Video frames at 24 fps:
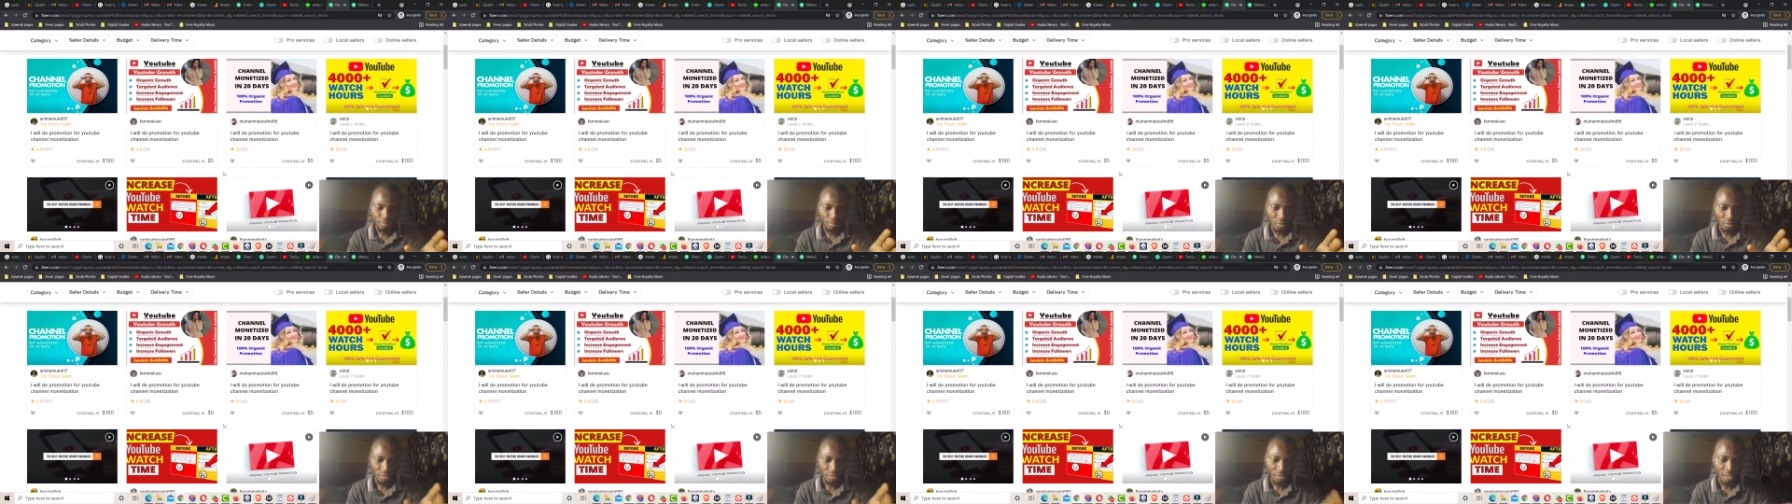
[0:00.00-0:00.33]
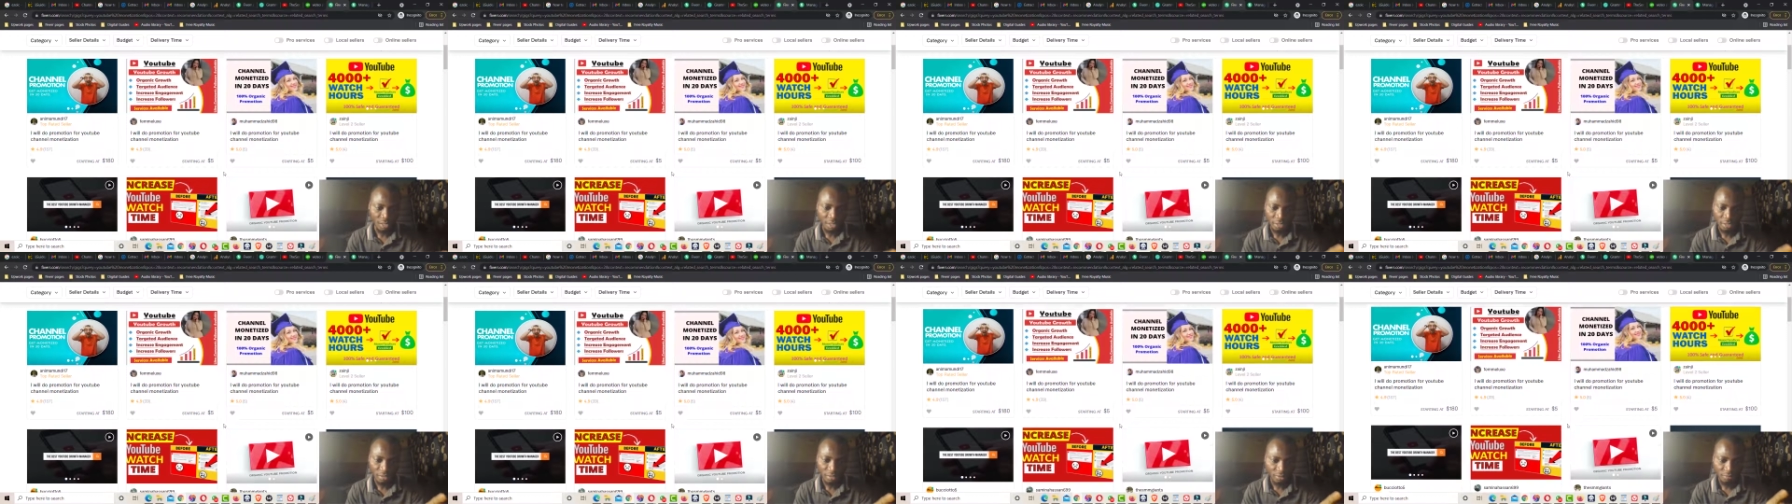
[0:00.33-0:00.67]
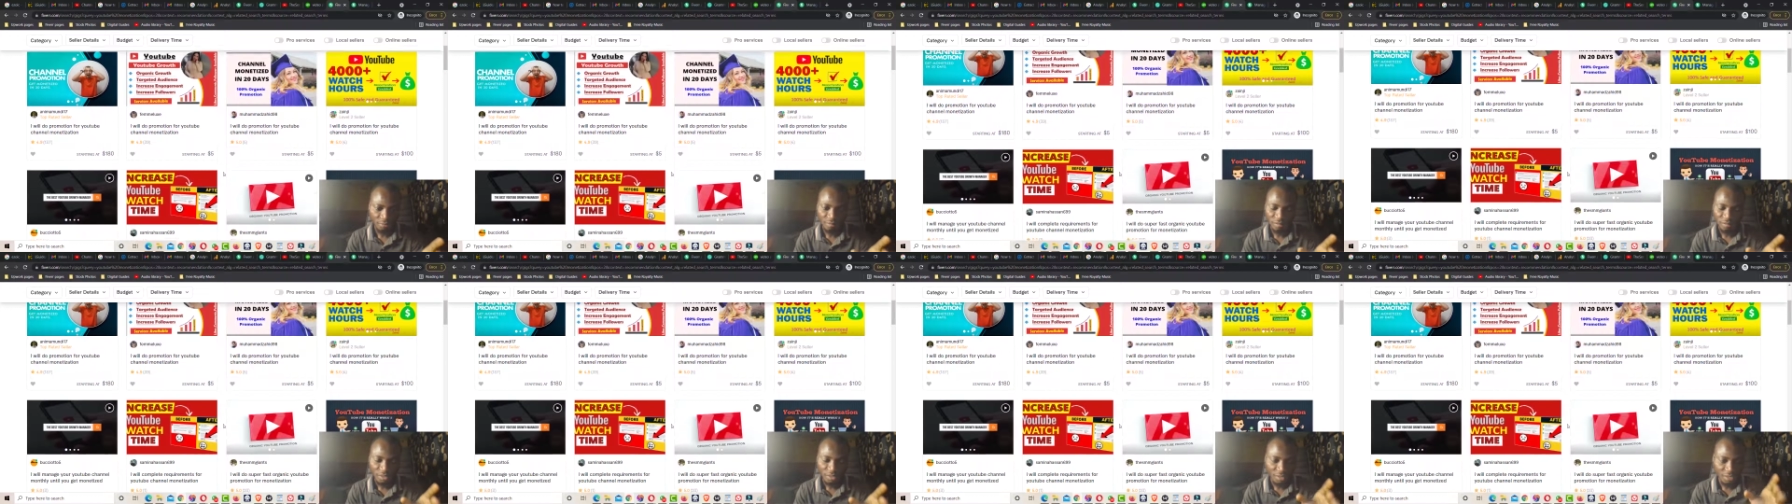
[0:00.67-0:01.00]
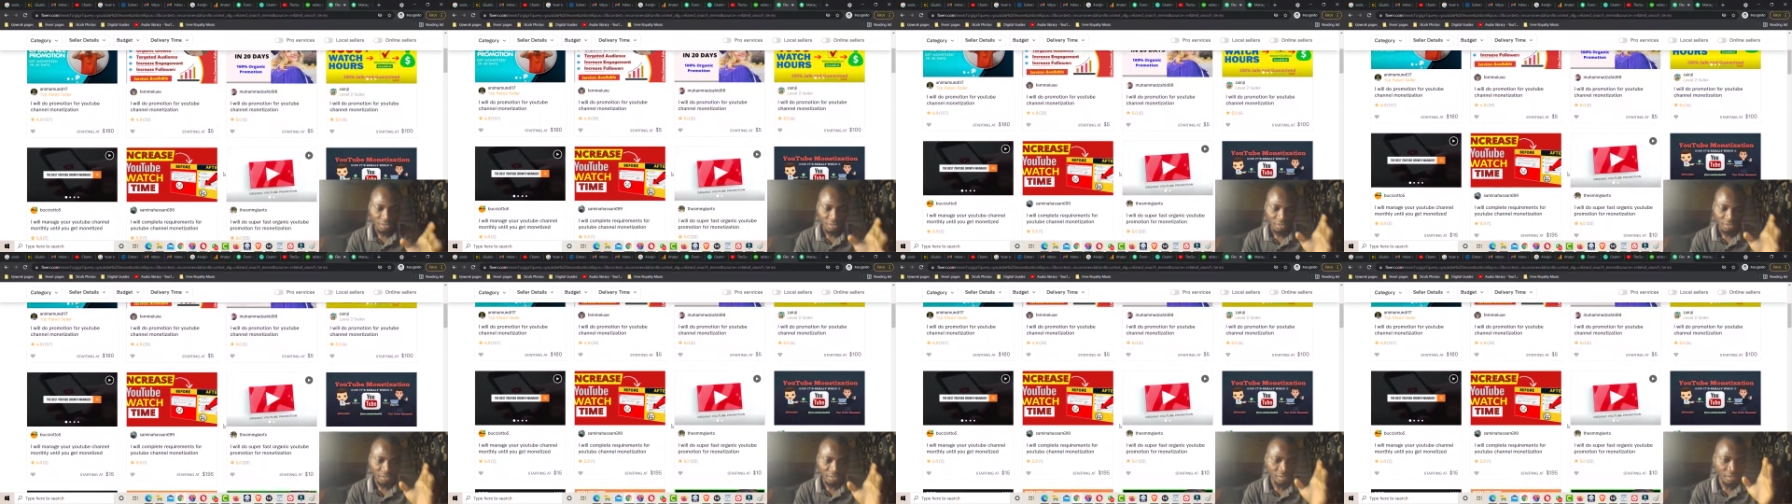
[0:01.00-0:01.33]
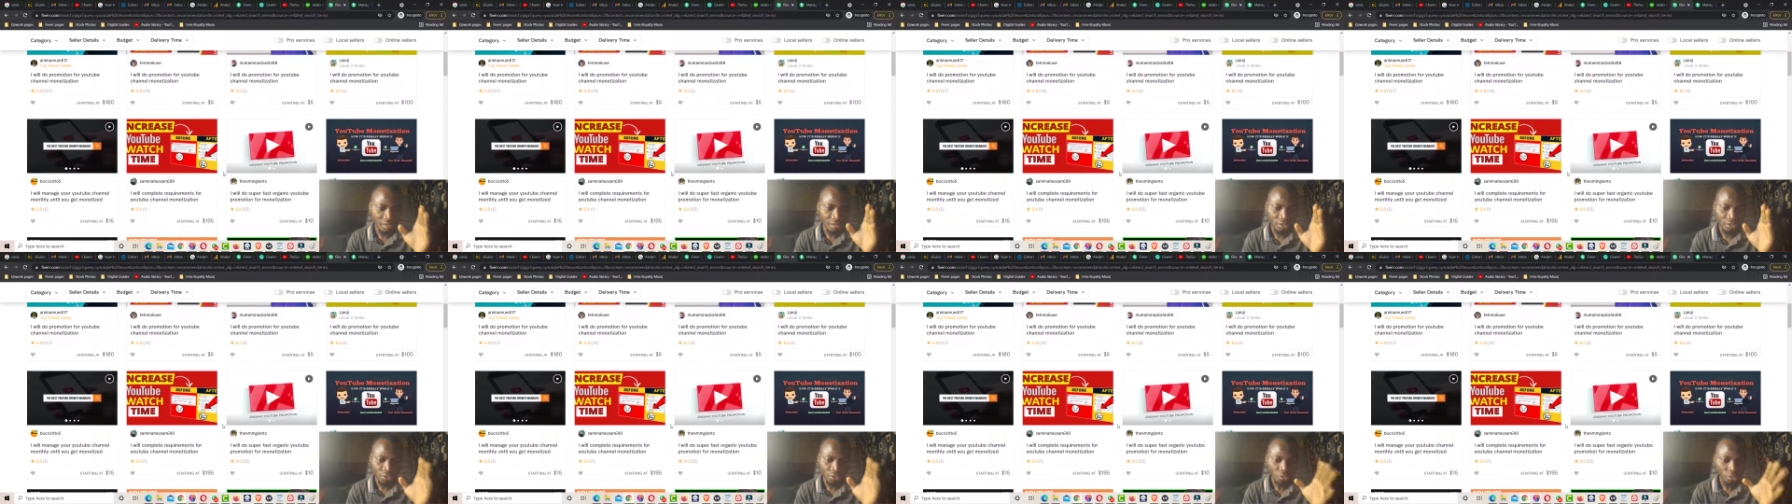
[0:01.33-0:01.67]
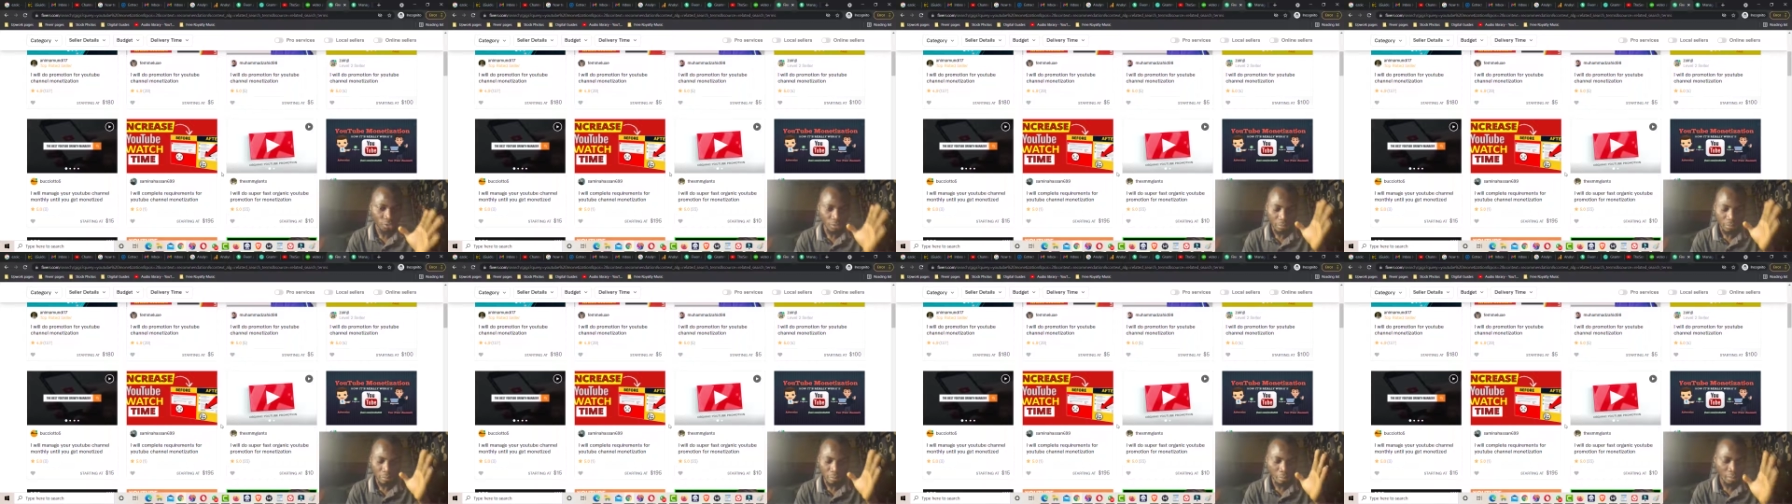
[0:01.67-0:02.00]
Like, this is just
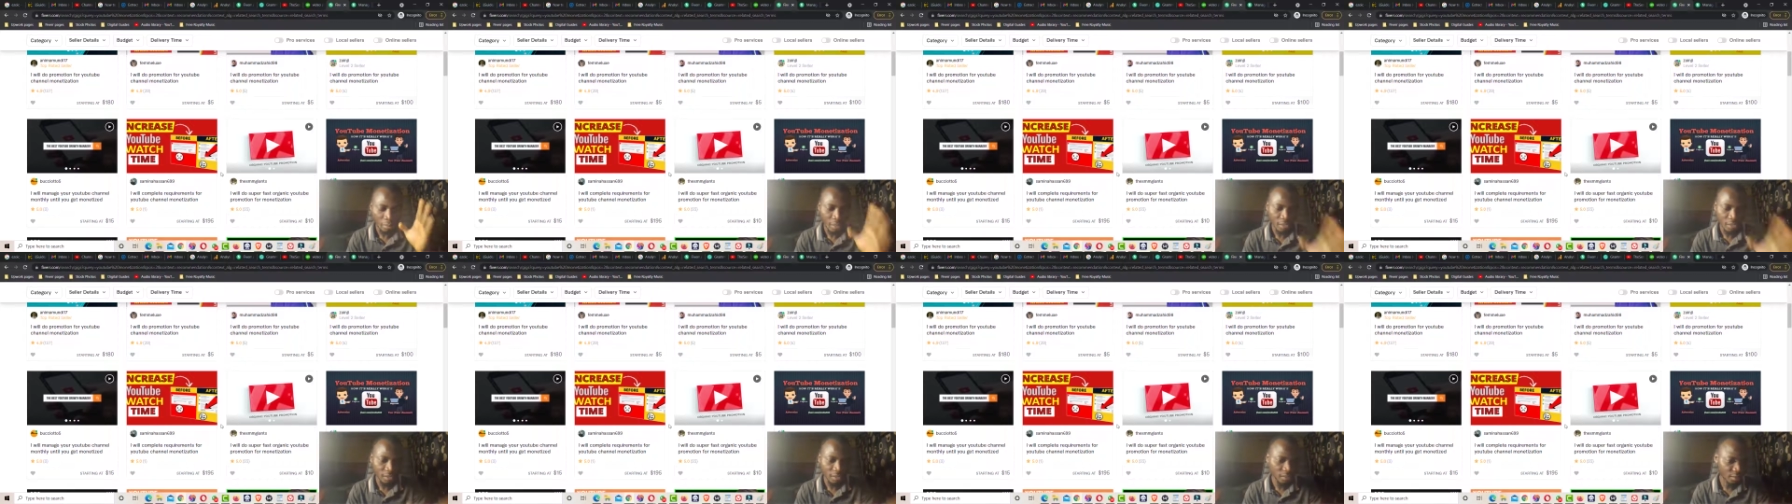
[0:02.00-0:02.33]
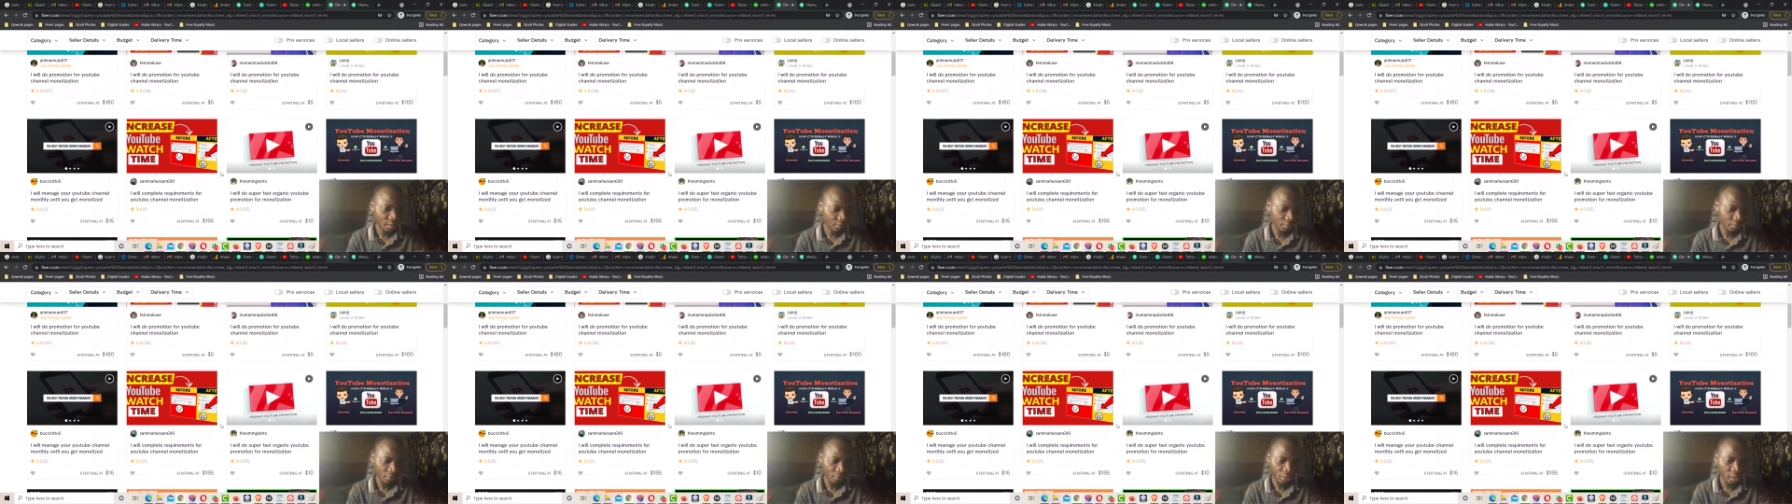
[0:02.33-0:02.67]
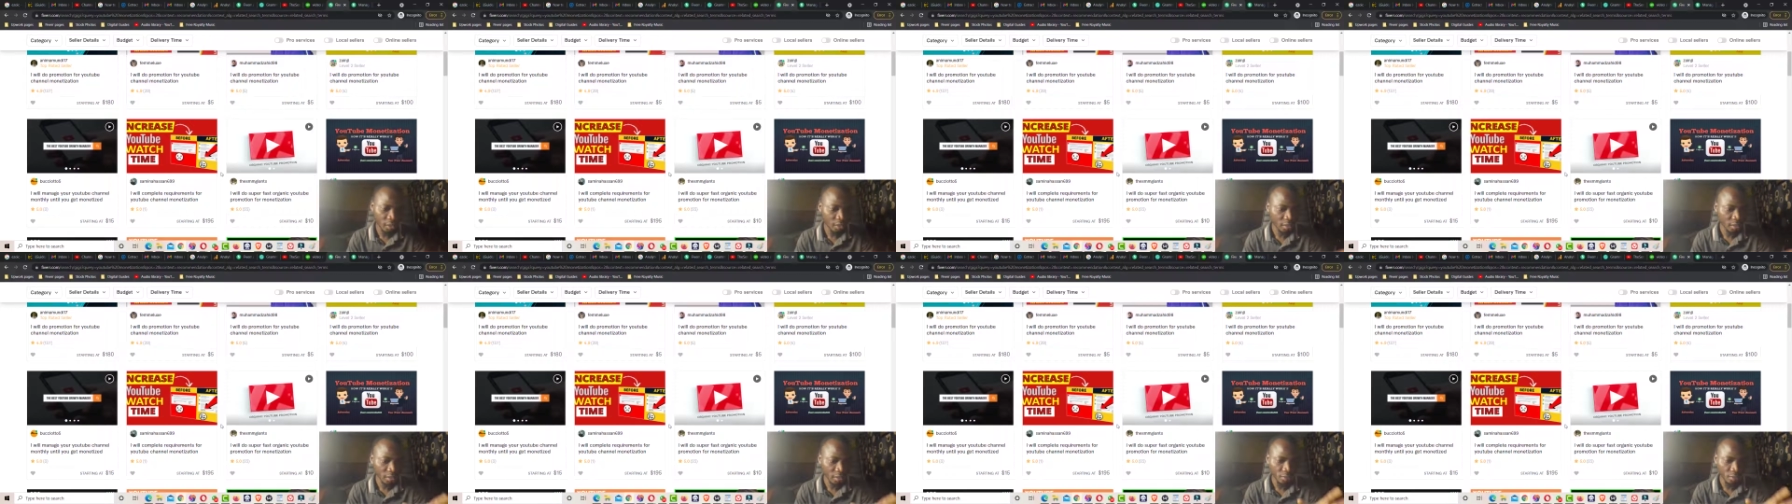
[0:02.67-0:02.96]
massive ranking